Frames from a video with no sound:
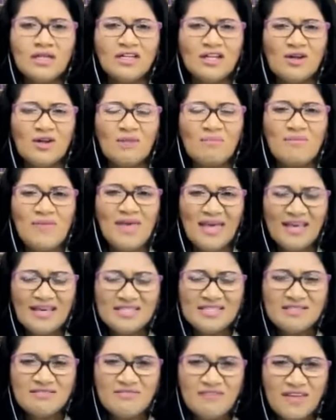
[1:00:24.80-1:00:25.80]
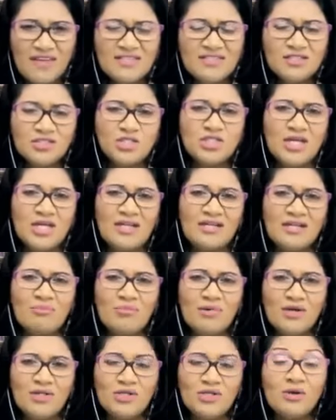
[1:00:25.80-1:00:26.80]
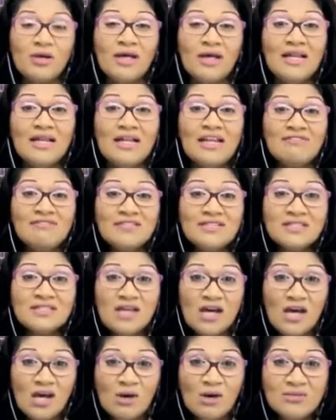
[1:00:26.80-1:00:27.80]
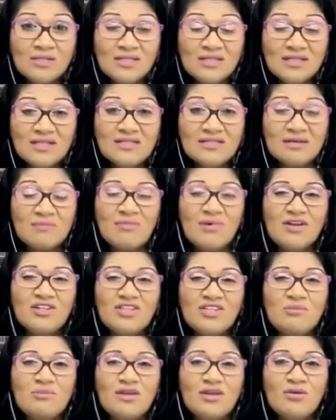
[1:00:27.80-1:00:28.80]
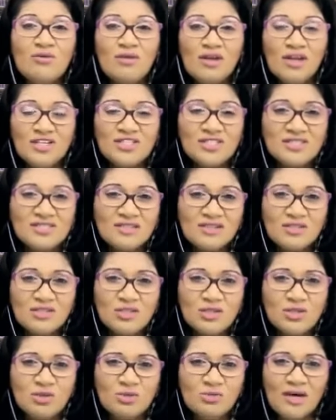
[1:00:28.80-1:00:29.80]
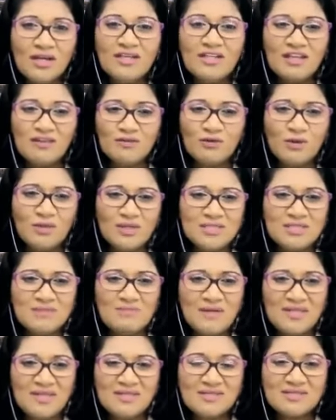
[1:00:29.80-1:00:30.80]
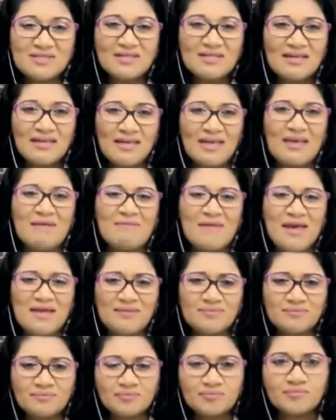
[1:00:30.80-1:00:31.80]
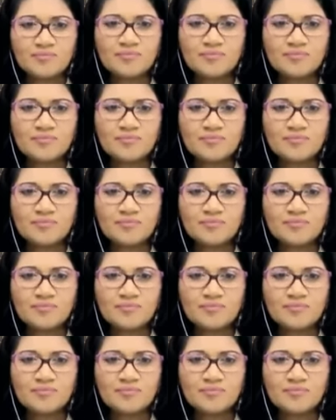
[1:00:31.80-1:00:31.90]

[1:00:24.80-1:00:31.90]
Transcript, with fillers: The Lord make his face to shine upon you, lift his countenance upon you, be gracious unto you, and give you his peace. Amen.